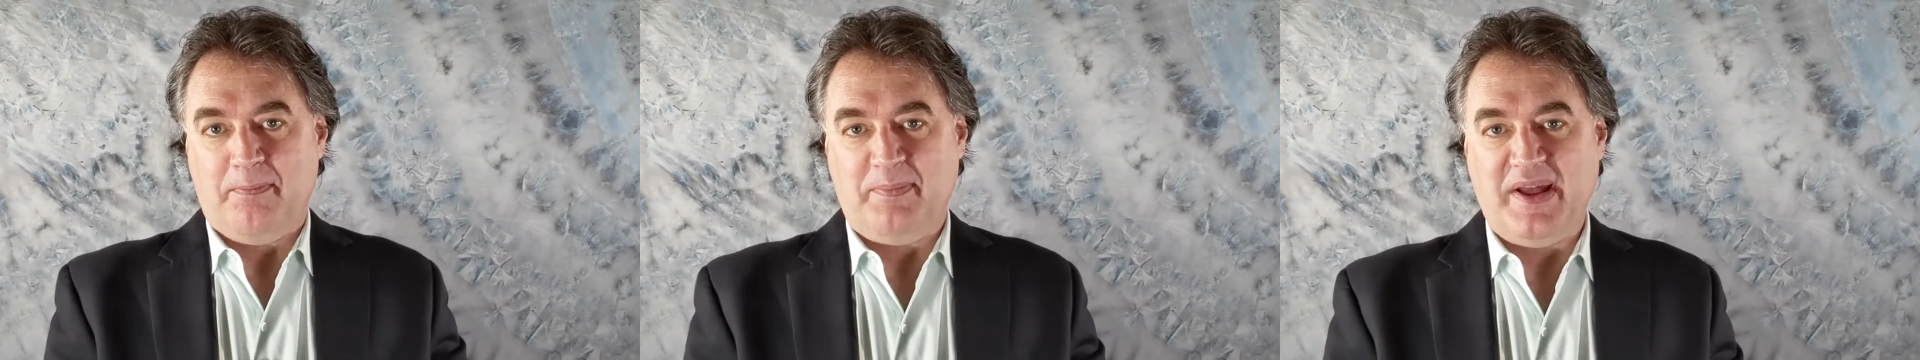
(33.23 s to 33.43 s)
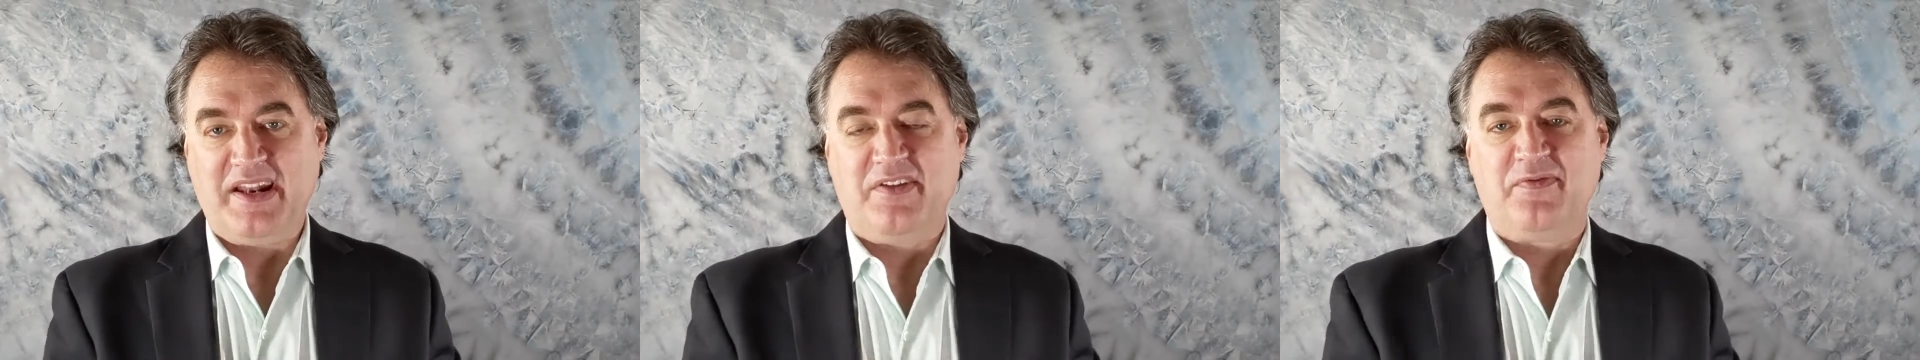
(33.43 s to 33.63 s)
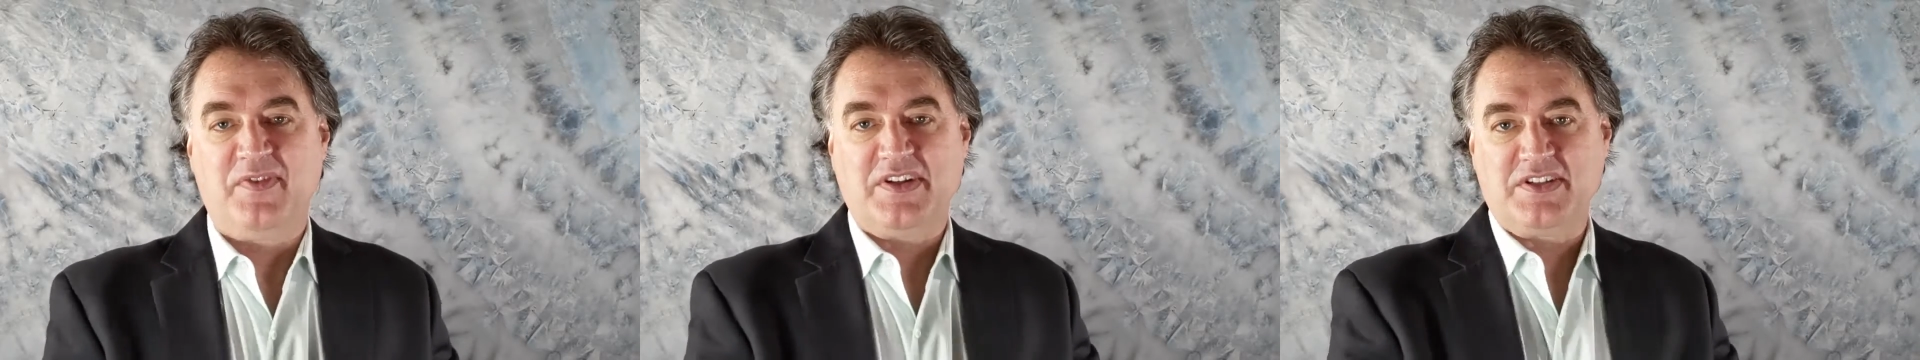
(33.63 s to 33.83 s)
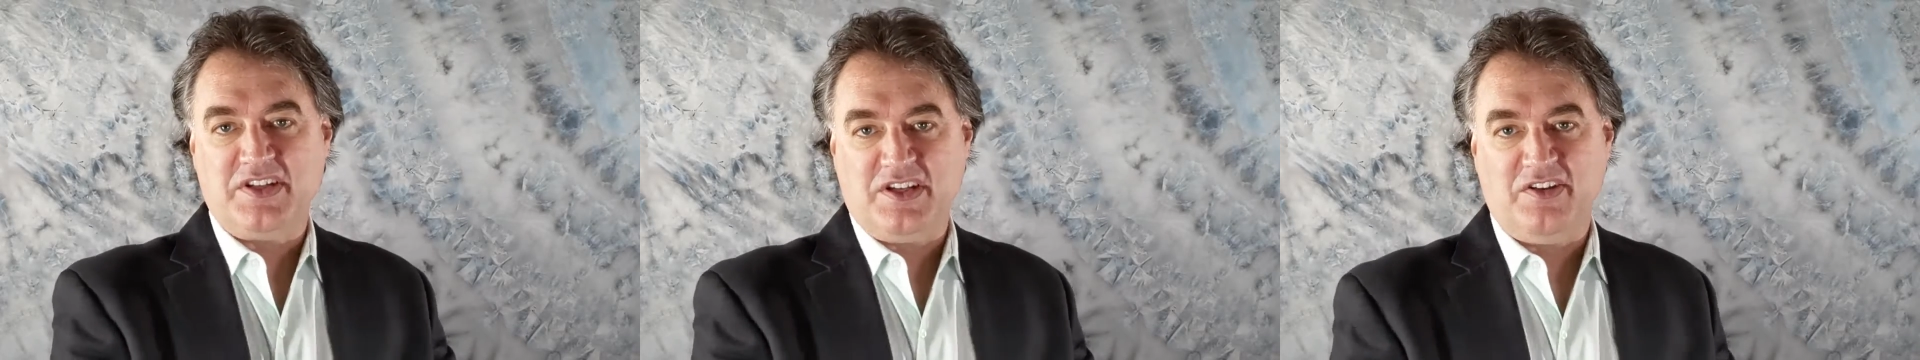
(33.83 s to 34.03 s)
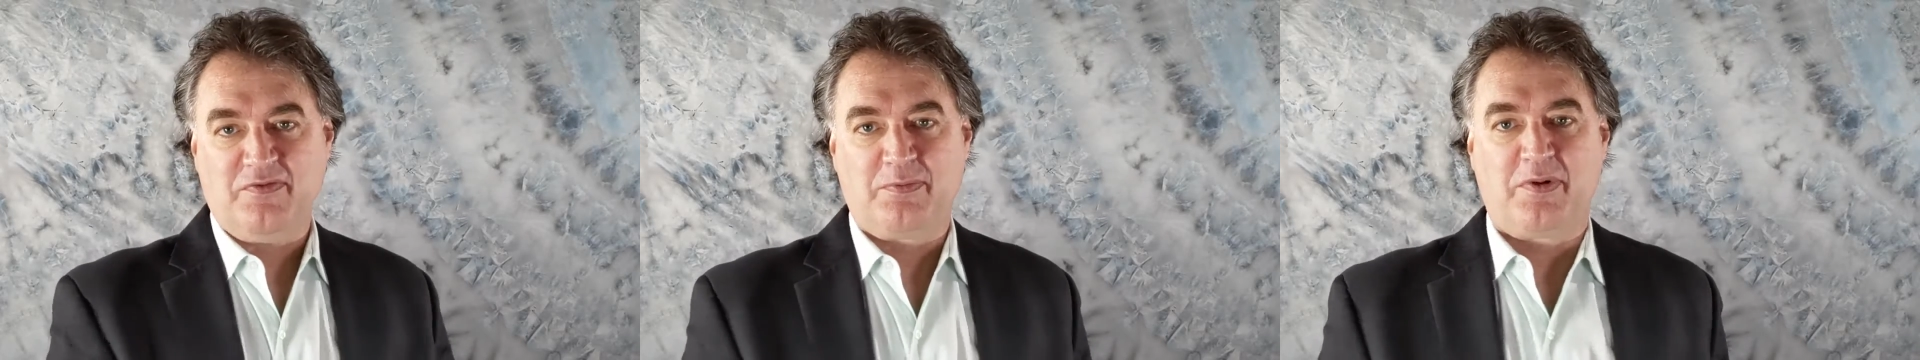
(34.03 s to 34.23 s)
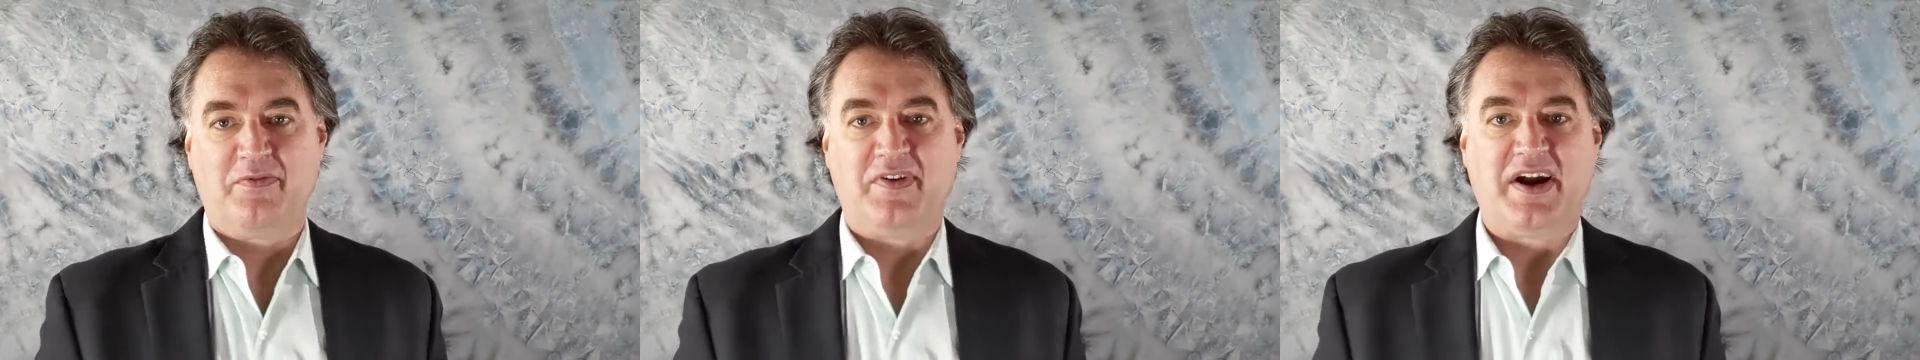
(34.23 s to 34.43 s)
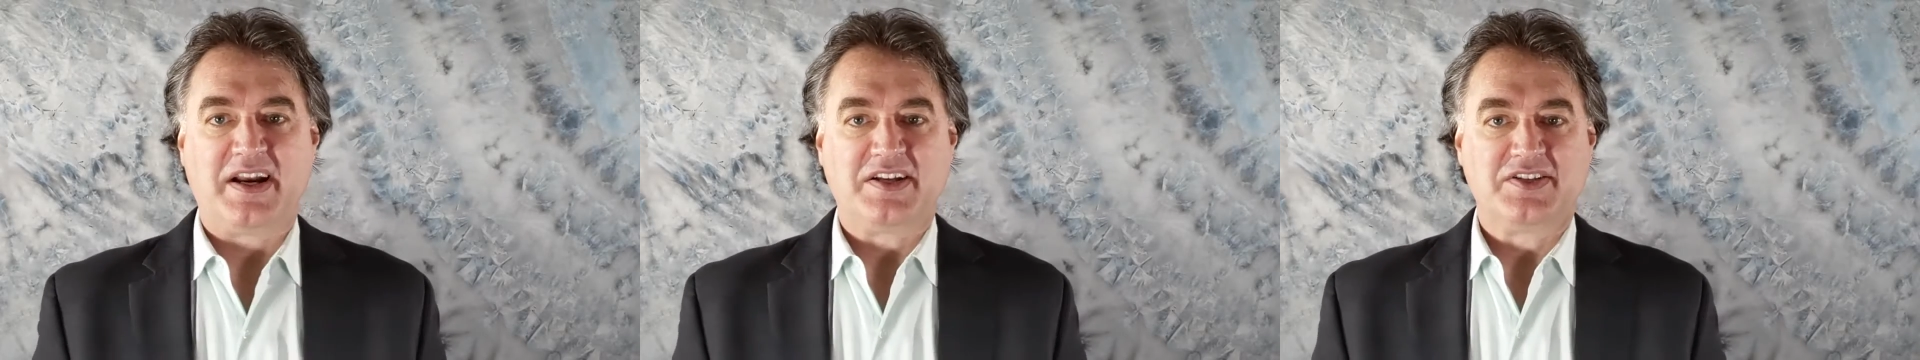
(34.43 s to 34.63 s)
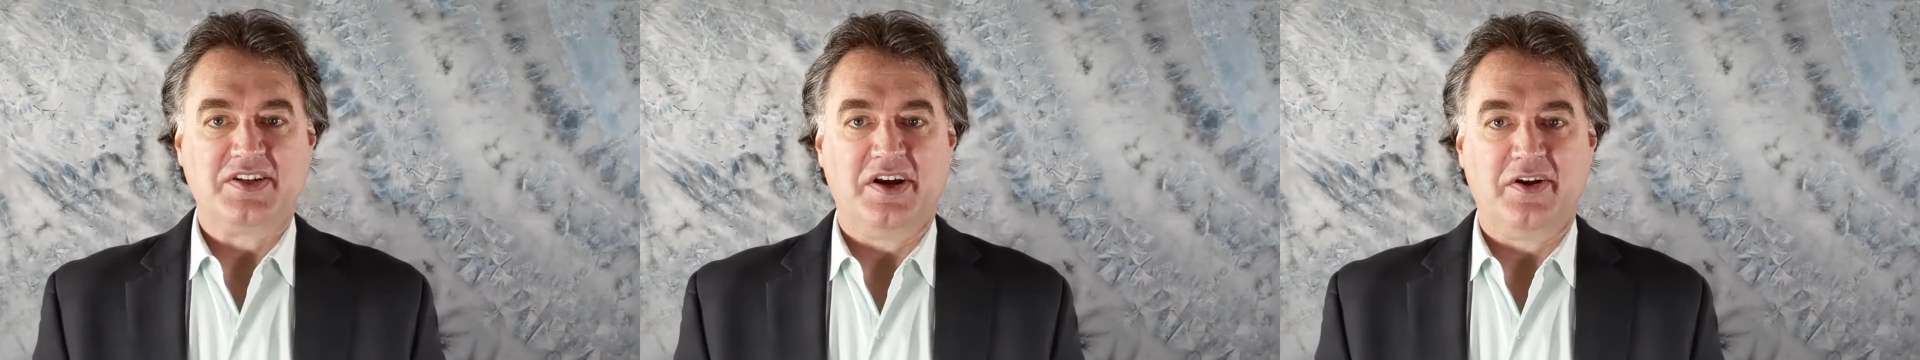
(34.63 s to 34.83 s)
benefits that you've
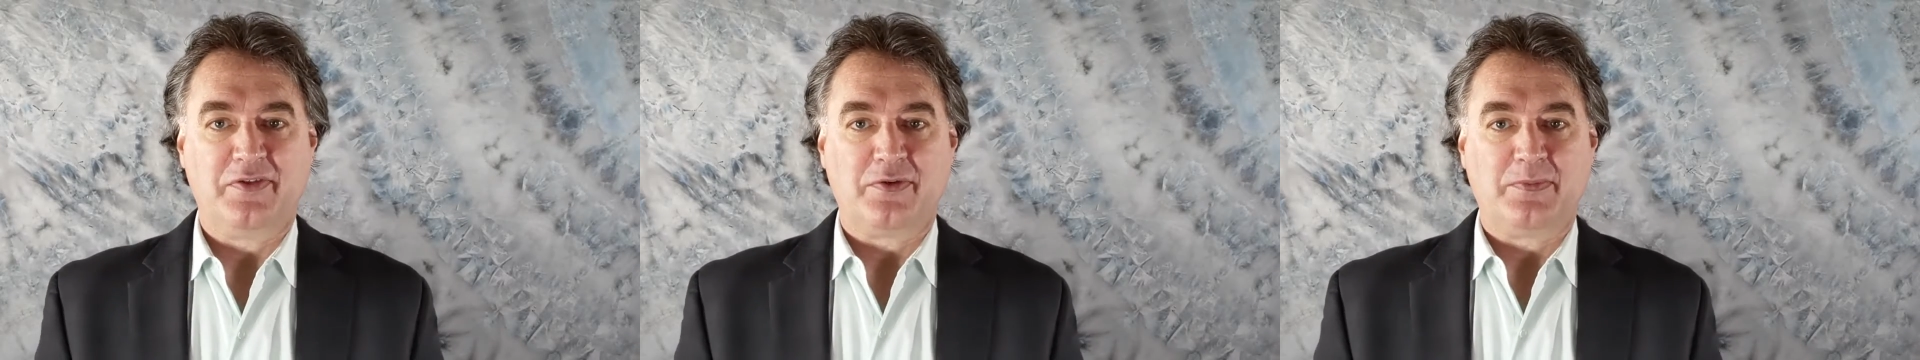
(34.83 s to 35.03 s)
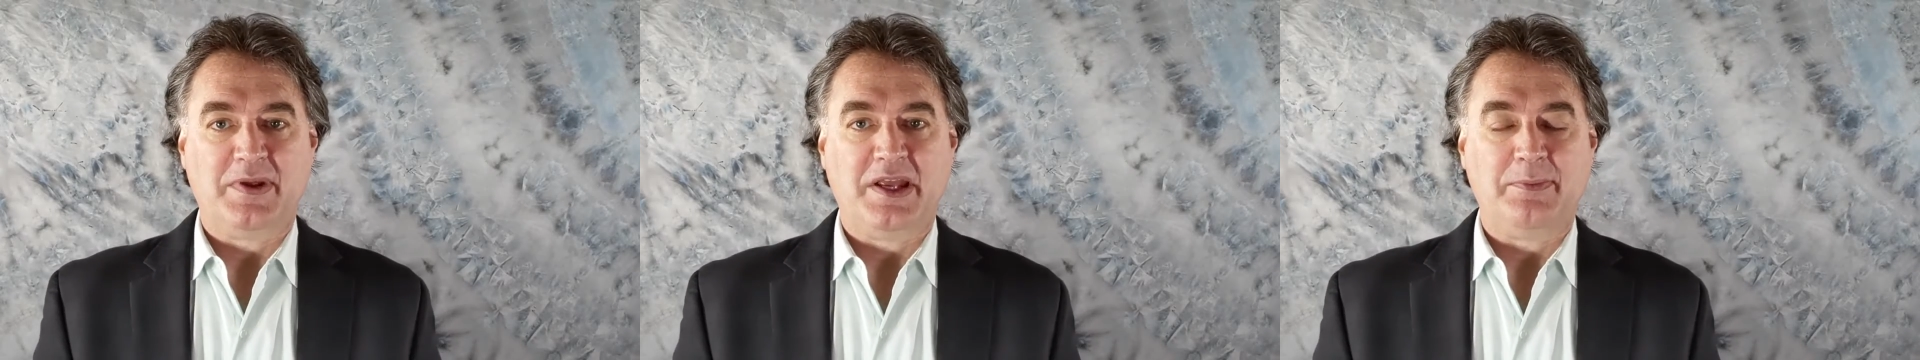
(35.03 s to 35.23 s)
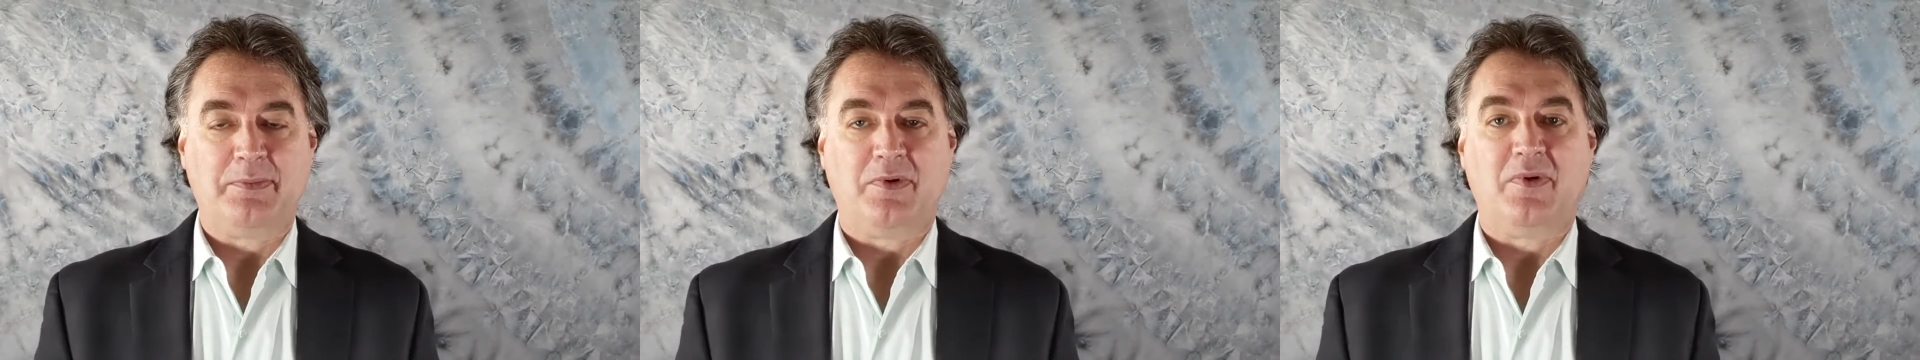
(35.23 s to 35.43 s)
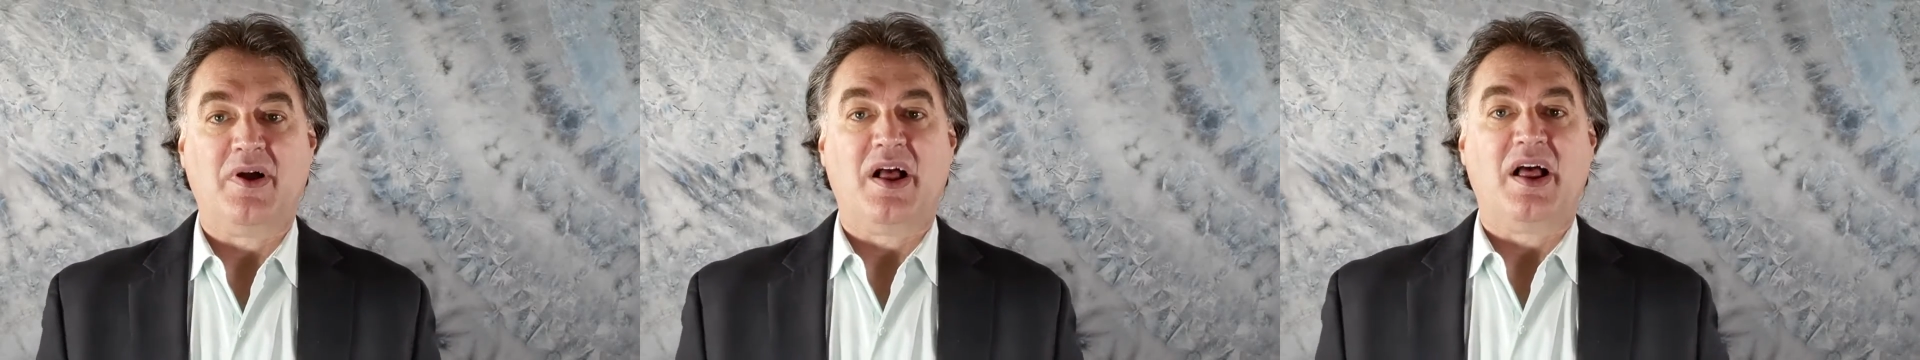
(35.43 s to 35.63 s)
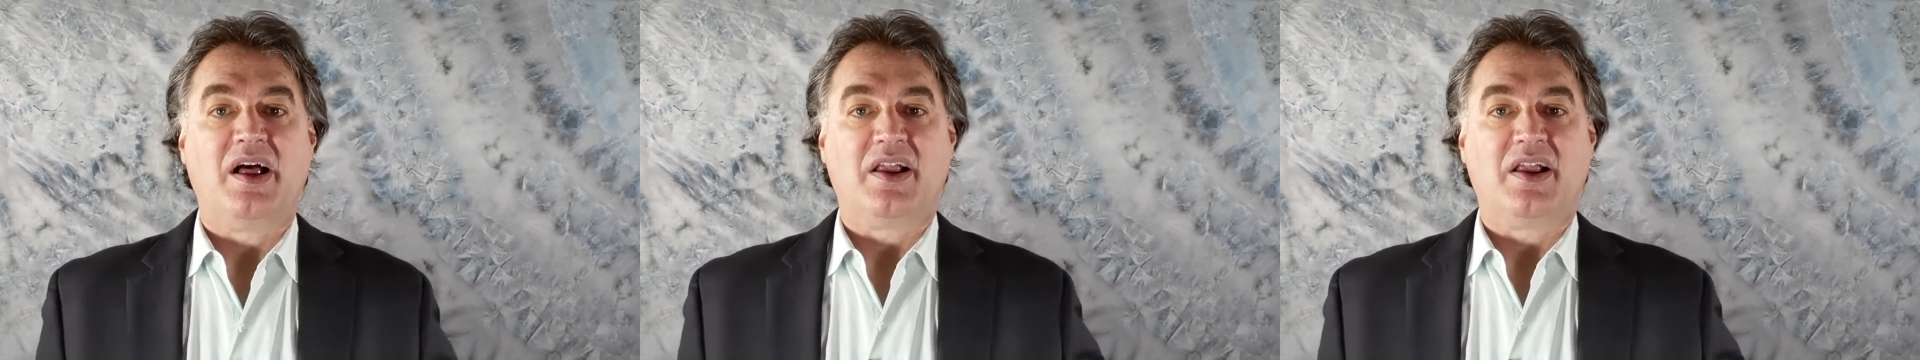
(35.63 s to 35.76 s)
provided to other people,